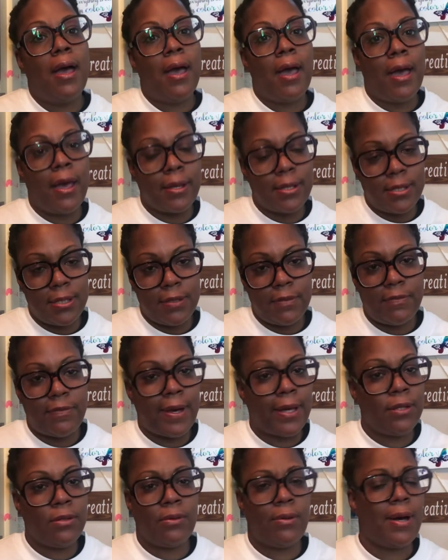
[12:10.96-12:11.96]
excess
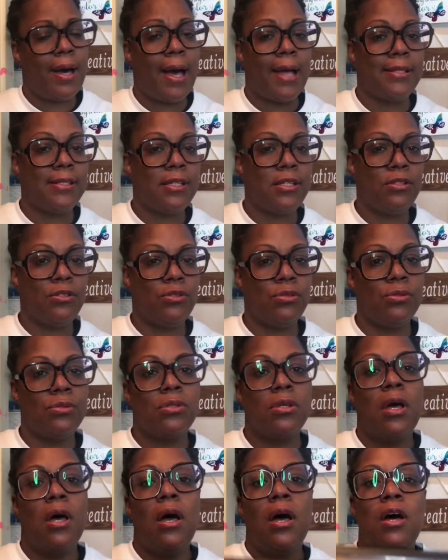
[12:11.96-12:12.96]
vinyl I didn't use.
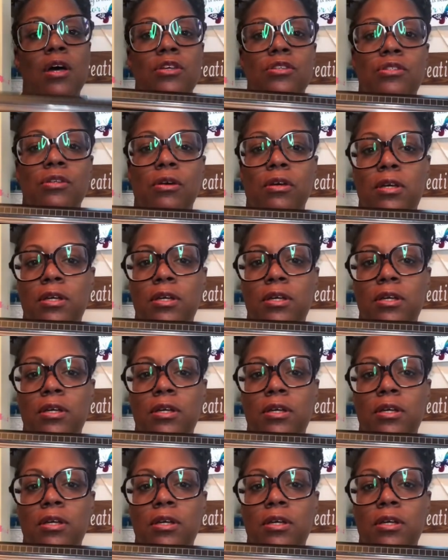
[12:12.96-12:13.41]
So